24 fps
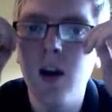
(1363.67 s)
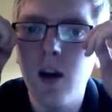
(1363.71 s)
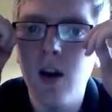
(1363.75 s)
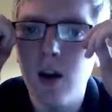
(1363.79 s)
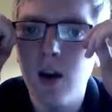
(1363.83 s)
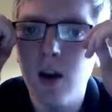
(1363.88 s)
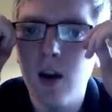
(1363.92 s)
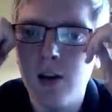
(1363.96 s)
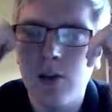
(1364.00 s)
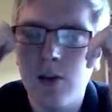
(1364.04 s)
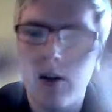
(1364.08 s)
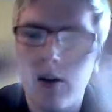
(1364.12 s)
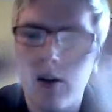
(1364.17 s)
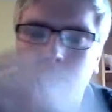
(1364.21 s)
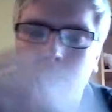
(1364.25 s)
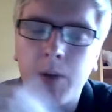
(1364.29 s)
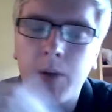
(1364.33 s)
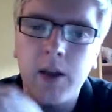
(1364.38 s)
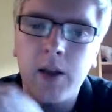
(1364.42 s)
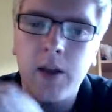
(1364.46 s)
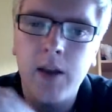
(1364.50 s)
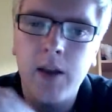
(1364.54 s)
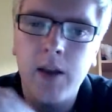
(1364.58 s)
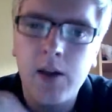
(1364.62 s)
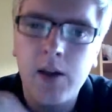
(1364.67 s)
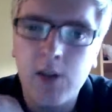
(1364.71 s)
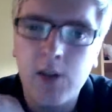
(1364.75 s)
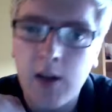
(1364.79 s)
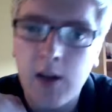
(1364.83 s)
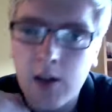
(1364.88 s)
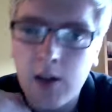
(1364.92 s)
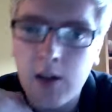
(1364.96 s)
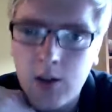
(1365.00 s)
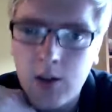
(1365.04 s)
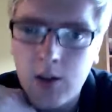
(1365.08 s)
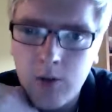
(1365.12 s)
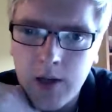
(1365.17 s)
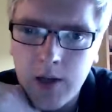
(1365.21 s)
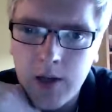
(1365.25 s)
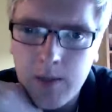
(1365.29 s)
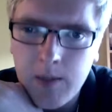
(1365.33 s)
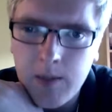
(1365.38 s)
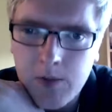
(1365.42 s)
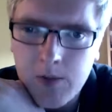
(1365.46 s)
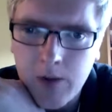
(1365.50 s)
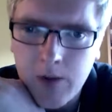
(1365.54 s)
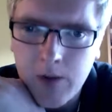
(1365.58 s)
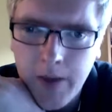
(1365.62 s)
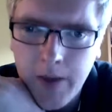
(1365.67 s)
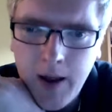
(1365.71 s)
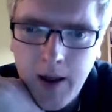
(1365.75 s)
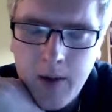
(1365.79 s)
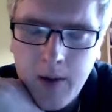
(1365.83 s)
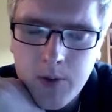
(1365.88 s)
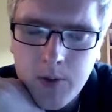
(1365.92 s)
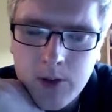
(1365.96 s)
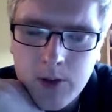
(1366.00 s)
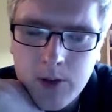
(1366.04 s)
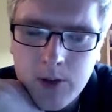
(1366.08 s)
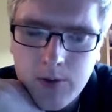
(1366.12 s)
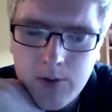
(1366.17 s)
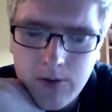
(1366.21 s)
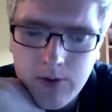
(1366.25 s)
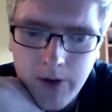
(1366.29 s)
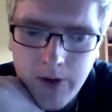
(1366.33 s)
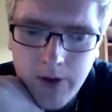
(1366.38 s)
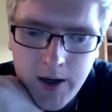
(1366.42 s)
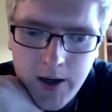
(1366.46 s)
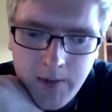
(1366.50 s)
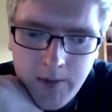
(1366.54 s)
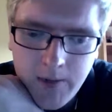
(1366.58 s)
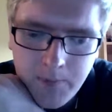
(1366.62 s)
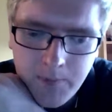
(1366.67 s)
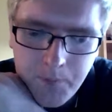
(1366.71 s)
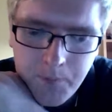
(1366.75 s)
so they could play the educational games on that, which was fine.